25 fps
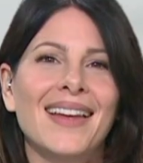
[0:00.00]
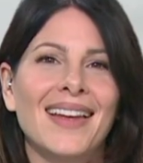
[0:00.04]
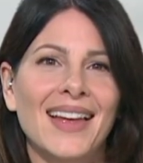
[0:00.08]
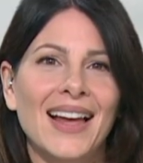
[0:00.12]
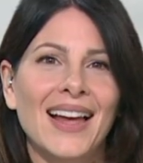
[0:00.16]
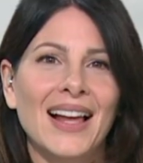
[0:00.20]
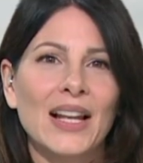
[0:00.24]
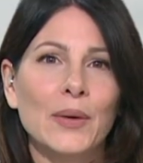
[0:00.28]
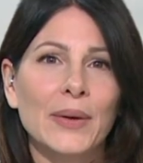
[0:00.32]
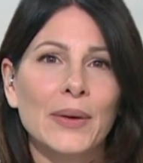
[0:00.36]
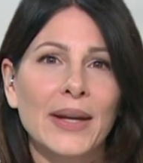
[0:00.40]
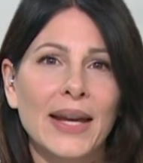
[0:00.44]

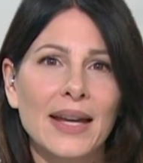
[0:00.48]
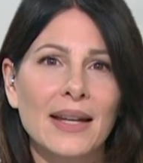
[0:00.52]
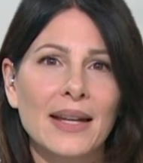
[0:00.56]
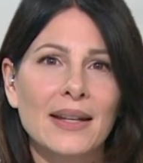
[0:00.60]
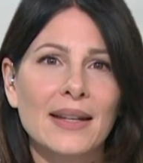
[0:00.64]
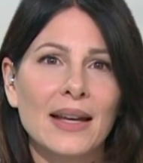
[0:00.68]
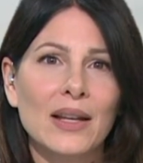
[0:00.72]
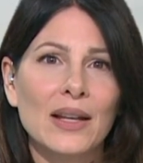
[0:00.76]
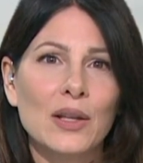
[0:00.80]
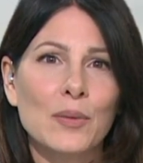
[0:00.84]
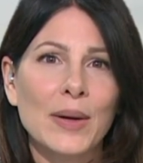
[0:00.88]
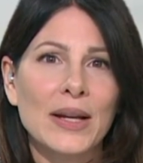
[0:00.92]
Hello again.
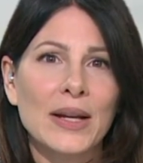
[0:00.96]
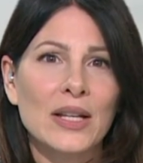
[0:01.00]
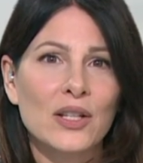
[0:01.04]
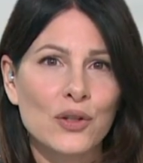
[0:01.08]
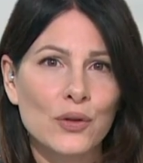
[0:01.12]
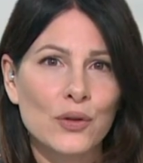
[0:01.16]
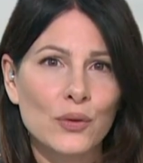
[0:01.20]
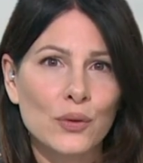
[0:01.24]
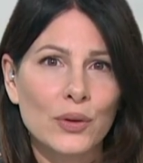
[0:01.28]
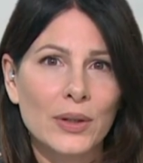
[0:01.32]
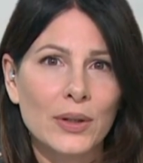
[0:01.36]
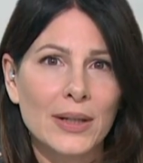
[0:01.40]
Now the main
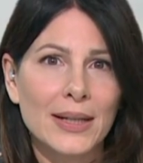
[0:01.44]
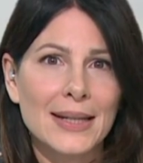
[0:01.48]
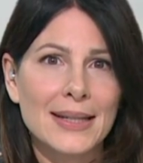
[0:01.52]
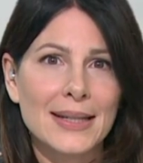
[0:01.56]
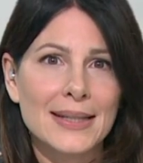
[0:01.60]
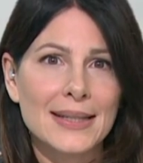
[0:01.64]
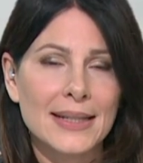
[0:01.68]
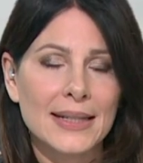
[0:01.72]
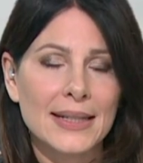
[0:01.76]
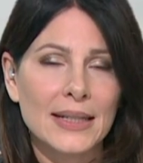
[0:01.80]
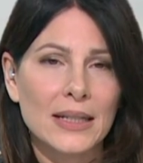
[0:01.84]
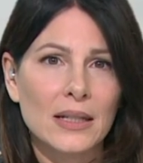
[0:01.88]

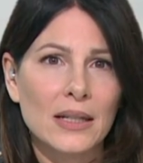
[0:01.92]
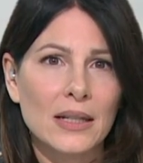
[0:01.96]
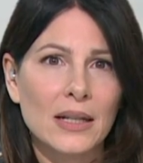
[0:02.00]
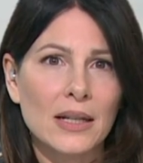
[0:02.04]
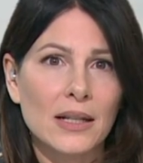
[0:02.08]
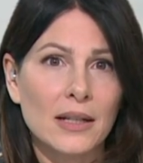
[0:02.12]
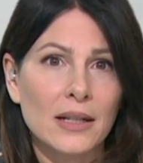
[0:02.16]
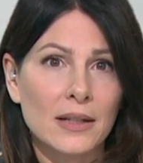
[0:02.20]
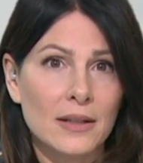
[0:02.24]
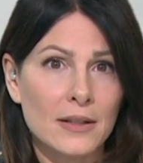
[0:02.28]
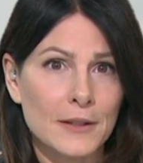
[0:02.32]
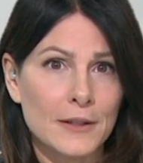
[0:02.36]
stories in
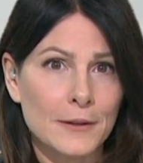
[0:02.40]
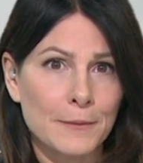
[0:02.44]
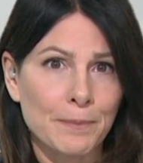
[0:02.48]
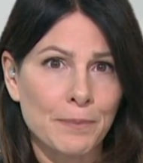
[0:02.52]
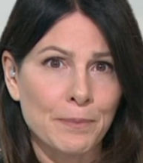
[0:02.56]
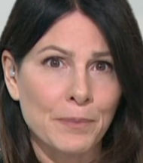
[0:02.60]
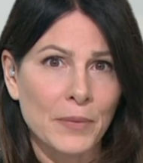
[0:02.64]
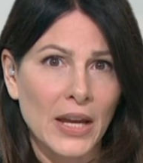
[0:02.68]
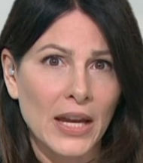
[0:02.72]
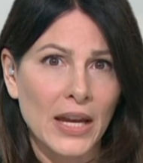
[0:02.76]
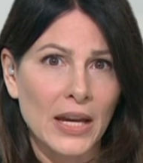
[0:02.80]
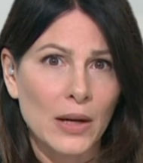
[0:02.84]
London.
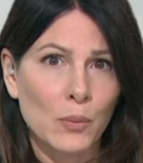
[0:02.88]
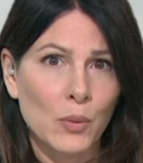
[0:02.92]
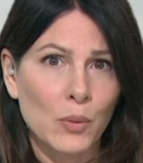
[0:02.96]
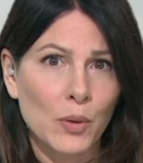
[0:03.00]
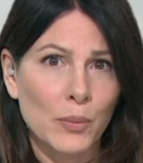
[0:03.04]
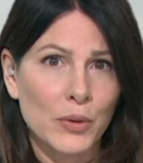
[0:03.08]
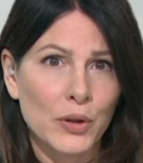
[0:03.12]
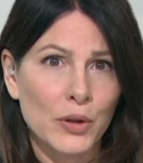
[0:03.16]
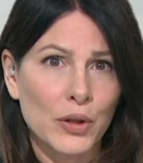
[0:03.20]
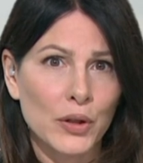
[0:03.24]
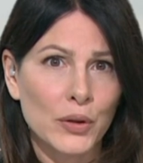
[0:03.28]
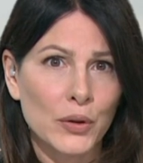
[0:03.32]
A
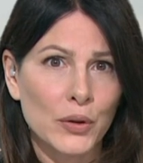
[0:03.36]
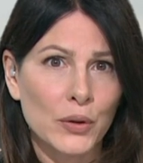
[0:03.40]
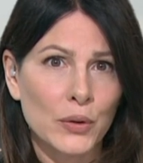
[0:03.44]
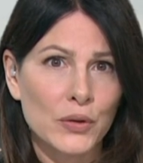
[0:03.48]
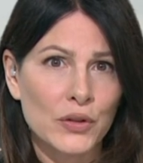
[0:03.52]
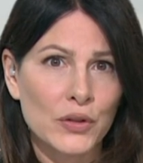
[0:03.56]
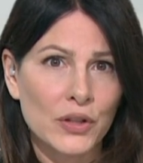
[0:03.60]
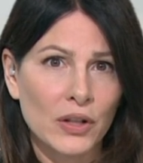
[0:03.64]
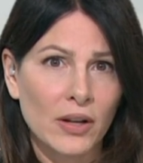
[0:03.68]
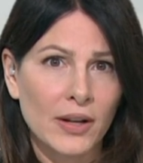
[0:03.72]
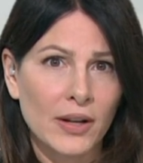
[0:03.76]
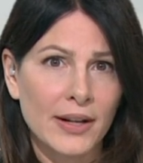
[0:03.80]
woman who
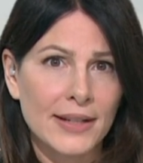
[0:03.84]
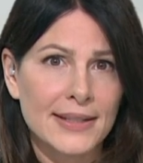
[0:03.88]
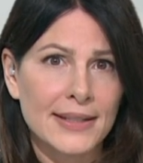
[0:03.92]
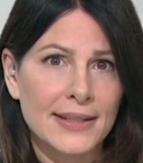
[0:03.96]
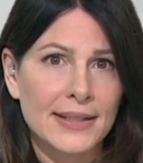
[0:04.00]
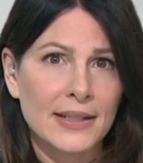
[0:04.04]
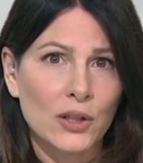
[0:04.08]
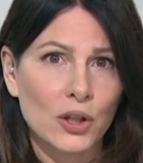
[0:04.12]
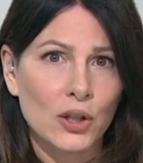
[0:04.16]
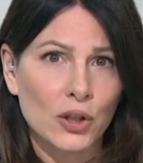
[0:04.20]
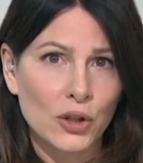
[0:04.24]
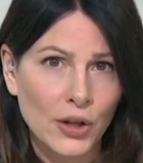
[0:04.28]
died
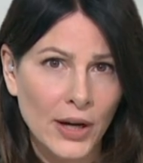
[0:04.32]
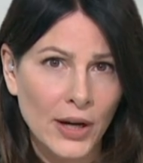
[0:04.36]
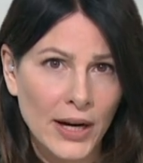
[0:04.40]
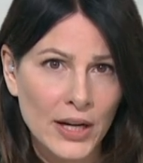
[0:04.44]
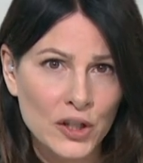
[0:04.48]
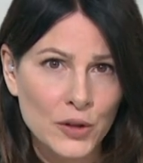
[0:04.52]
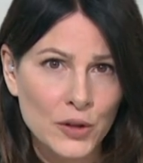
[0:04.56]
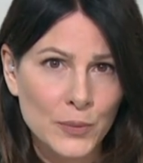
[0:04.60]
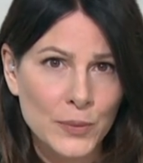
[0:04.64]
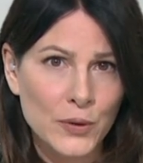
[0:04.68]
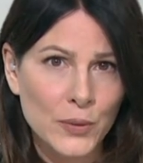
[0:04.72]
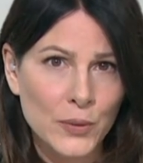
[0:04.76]
in a
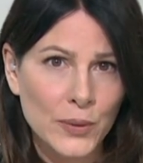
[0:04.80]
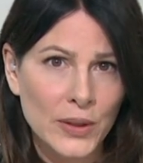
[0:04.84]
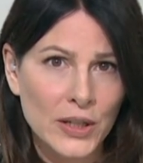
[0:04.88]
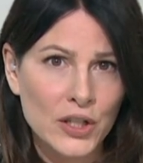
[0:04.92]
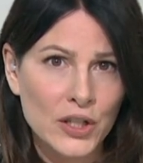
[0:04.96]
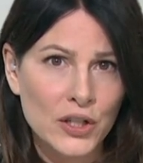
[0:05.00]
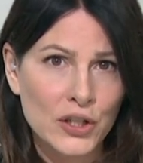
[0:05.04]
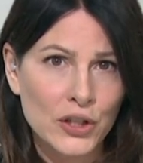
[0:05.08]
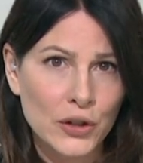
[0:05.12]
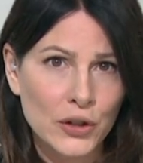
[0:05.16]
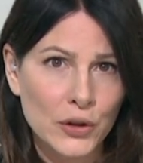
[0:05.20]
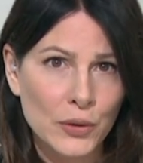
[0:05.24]
crash between
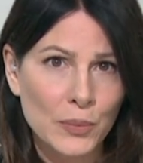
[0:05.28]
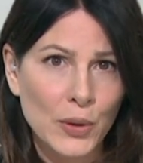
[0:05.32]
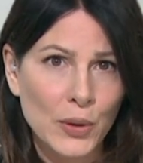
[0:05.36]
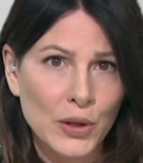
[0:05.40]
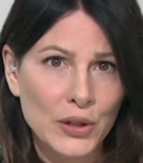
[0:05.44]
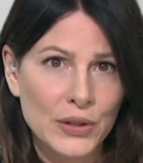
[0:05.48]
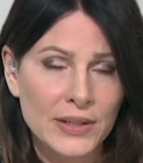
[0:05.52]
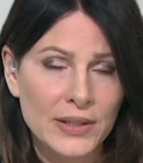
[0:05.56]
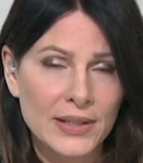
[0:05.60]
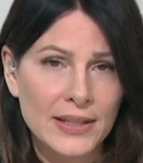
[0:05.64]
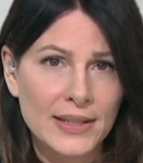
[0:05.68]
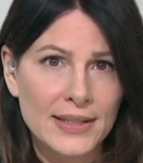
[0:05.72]
two
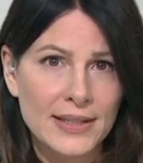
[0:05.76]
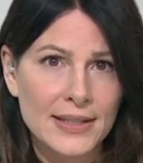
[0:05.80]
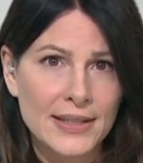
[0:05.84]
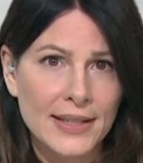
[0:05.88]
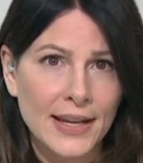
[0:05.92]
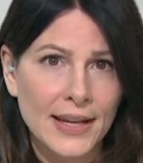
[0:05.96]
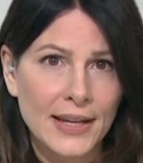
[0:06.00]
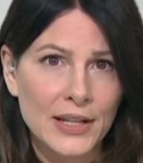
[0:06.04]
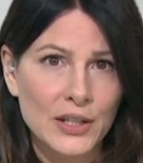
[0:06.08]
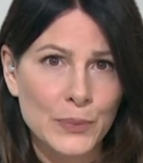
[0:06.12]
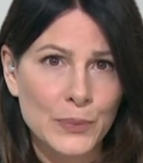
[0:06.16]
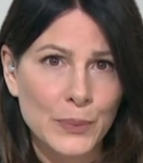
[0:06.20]
buses
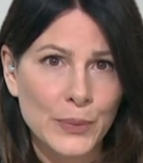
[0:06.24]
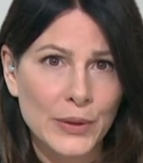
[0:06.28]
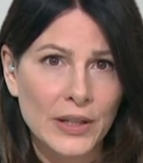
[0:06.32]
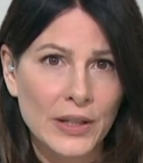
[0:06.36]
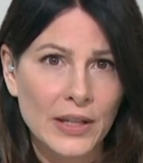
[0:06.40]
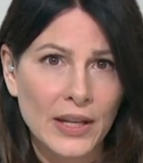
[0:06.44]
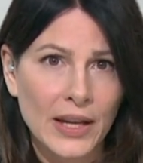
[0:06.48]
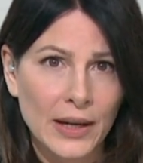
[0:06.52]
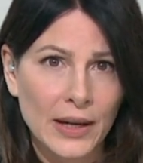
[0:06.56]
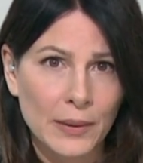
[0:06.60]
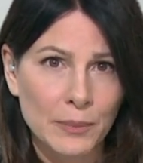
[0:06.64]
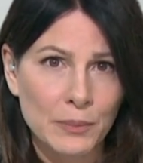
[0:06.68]
has been
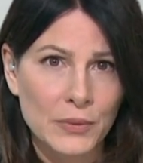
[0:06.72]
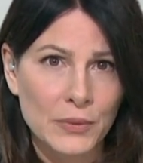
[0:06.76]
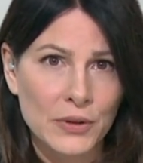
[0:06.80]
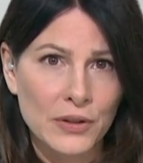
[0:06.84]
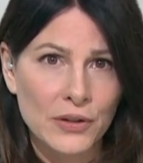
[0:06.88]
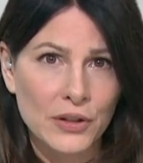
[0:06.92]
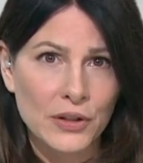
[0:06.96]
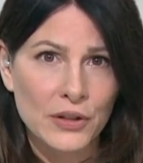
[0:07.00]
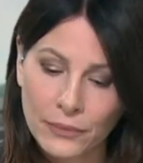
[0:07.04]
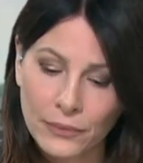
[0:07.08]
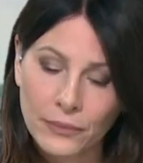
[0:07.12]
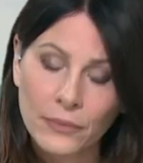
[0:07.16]
named
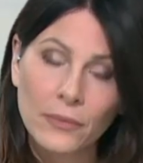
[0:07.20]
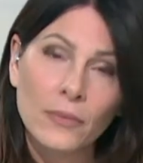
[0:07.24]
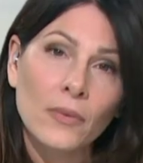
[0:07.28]
13.